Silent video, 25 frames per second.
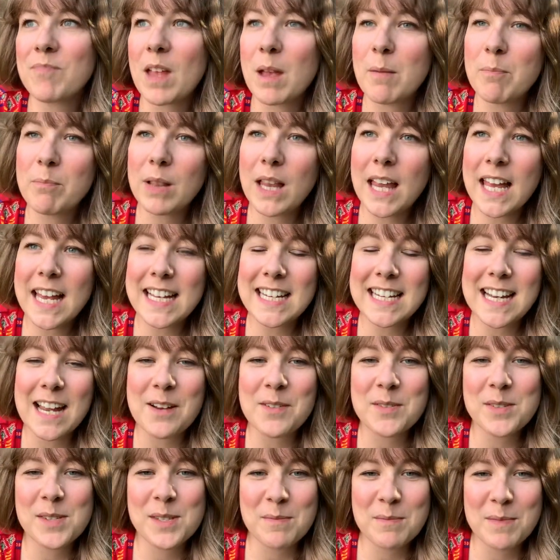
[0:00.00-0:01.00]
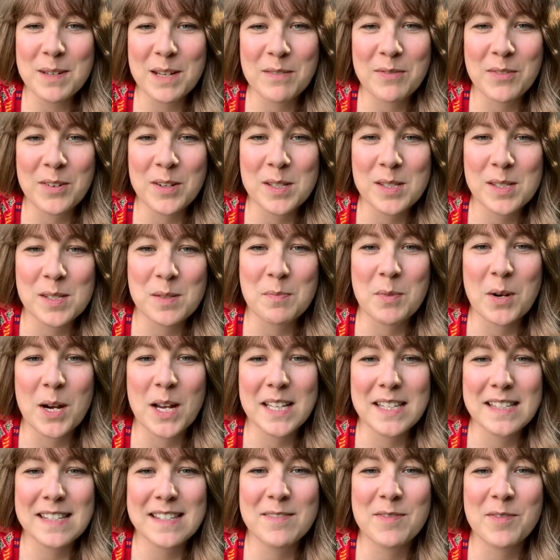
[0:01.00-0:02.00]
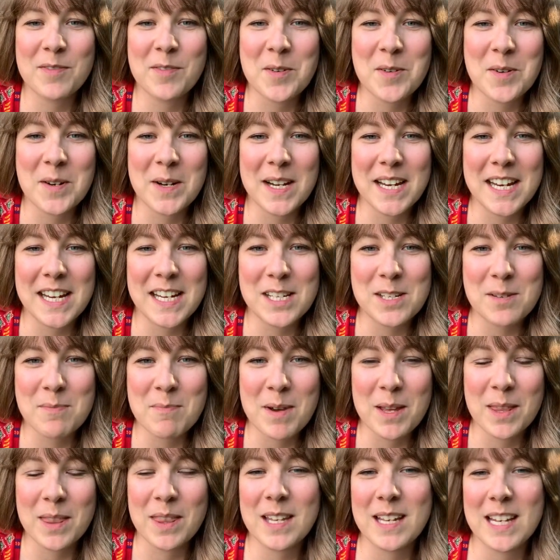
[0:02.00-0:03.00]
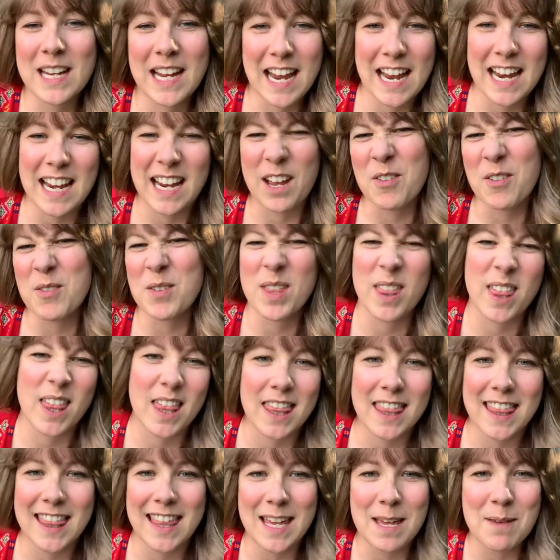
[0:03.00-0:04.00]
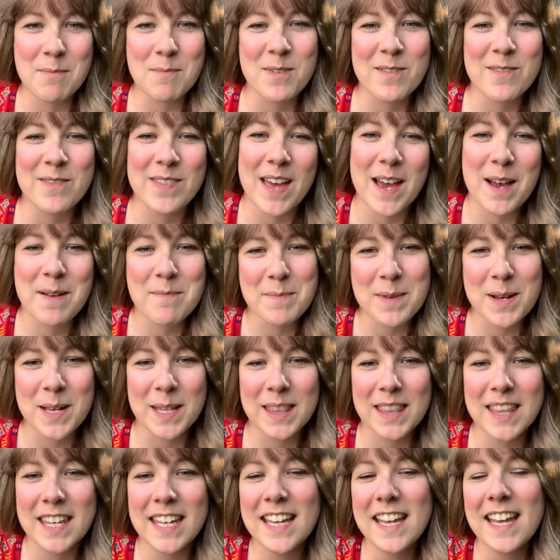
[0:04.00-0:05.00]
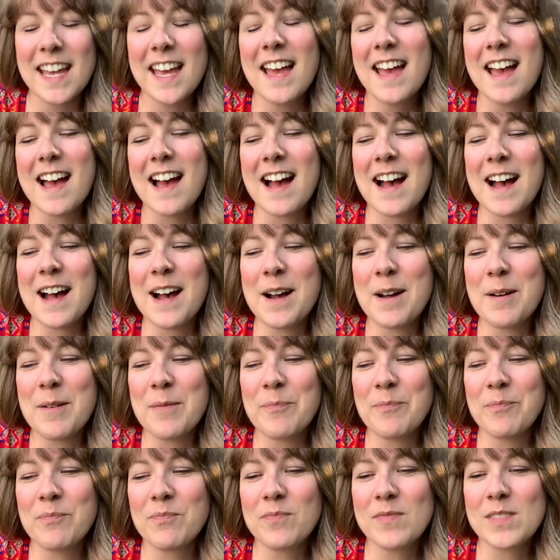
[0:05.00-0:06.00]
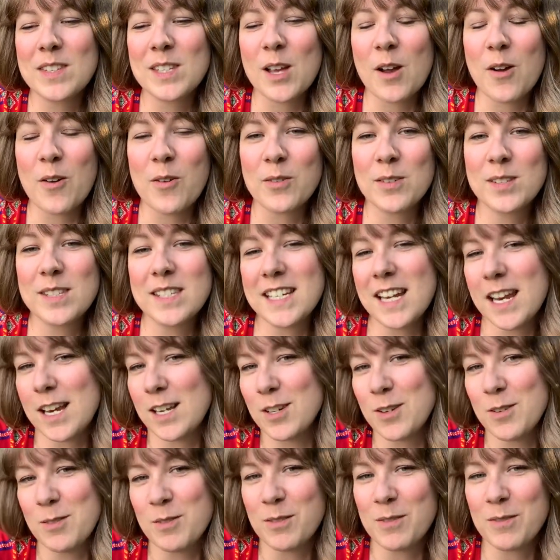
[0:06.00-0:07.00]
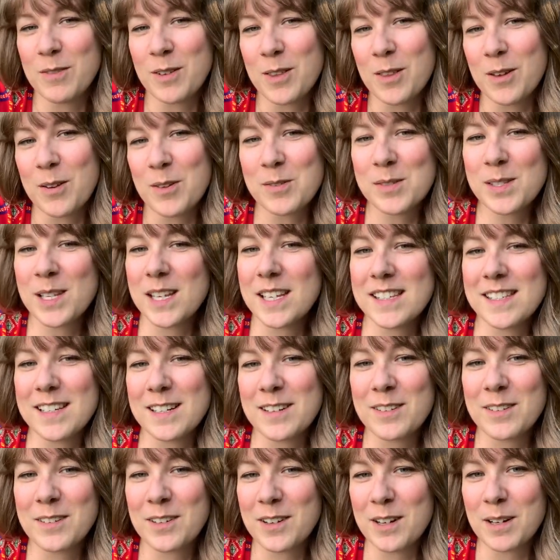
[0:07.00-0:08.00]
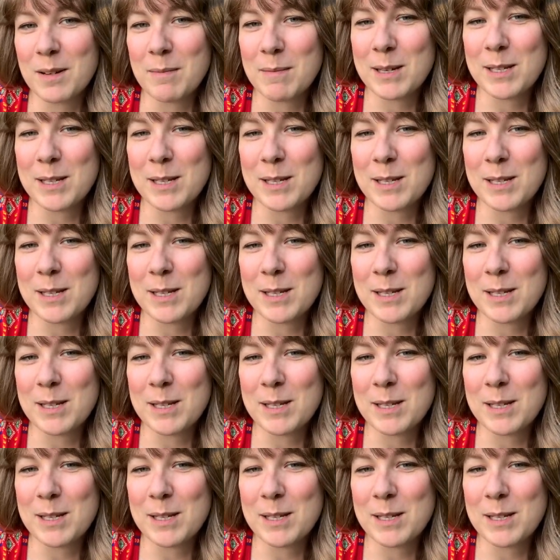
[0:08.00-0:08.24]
planned out some different spreads for each month to kind of go with the theme of that month. So stay tuned for those because they're going to be